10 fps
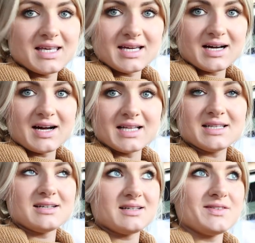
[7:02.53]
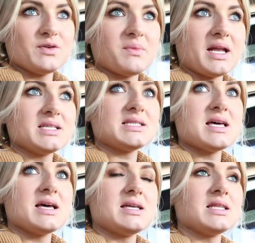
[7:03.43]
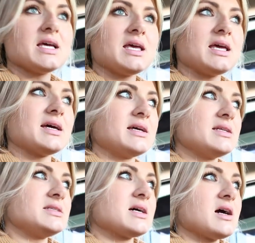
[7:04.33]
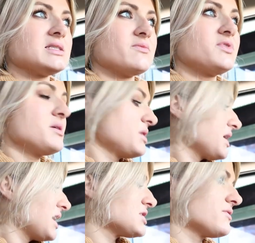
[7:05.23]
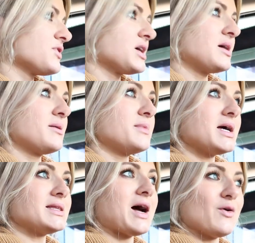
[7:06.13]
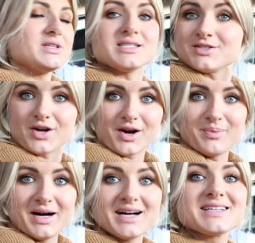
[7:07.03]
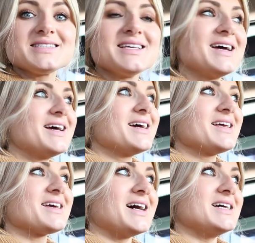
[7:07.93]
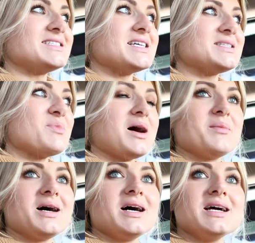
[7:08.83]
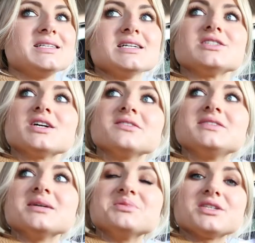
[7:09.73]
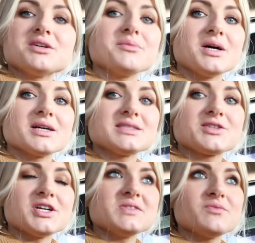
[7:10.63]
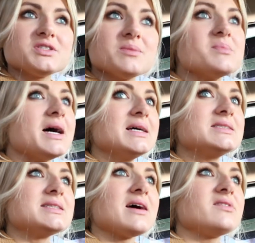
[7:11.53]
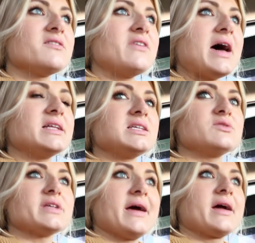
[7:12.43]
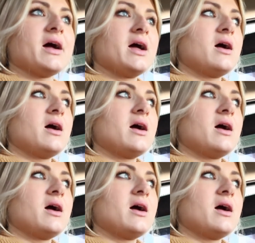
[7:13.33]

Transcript: He got new medicine and got some flea medication for him. Now it's Starbucks because this mama deserves some Starbucks. Grayson was a mess at the vet. He was like